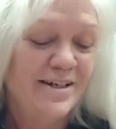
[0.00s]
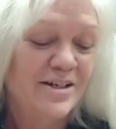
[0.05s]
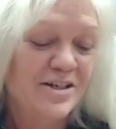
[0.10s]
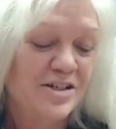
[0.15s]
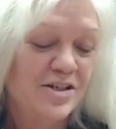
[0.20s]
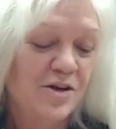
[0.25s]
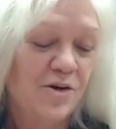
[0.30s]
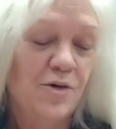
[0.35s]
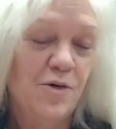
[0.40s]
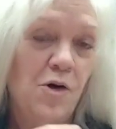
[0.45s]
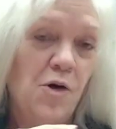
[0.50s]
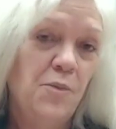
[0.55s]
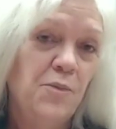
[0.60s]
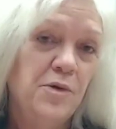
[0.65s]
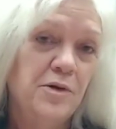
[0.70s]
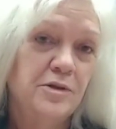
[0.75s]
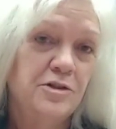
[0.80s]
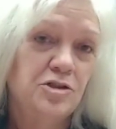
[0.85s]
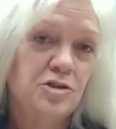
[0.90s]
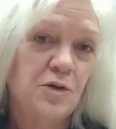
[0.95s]
So hope
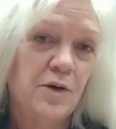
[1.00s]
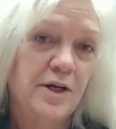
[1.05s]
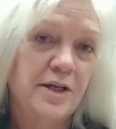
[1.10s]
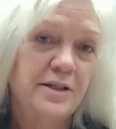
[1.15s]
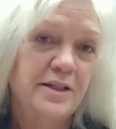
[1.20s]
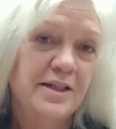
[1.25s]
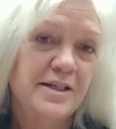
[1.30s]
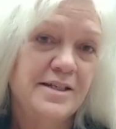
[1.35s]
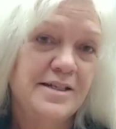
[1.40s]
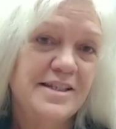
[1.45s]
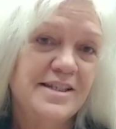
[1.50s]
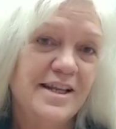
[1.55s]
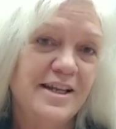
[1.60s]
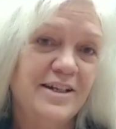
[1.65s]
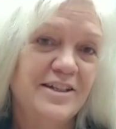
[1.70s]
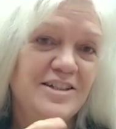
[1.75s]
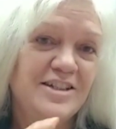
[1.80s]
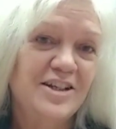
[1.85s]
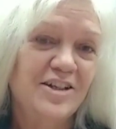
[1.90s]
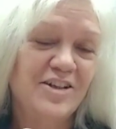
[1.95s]
you enjoyed this.
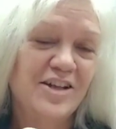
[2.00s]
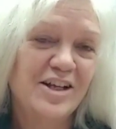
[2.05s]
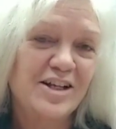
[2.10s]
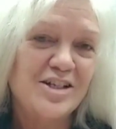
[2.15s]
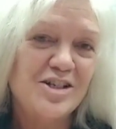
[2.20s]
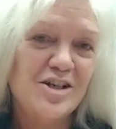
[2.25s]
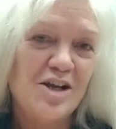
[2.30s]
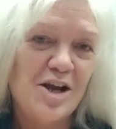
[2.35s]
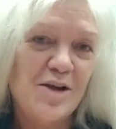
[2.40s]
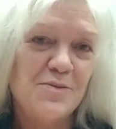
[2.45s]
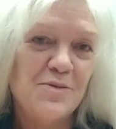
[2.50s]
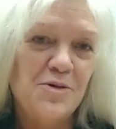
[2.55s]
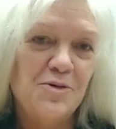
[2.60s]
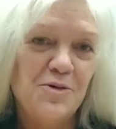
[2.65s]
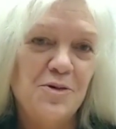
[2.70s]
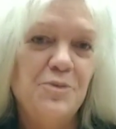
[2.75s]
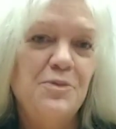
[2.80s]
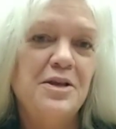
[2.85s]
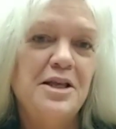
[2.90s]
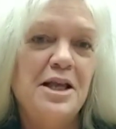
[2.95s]
And until next time,
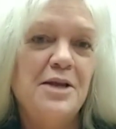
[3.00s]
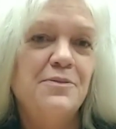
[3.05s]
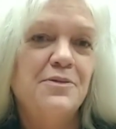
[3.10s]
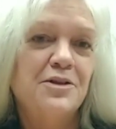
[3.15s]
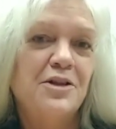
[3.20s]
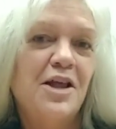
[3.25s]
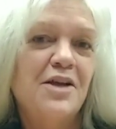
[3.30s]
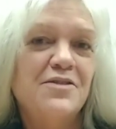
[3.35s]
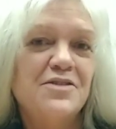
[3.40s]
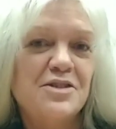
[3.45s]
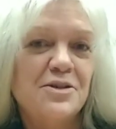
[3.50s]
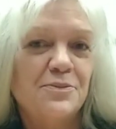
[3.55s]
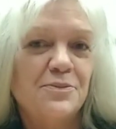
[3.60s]
we'll be keeping life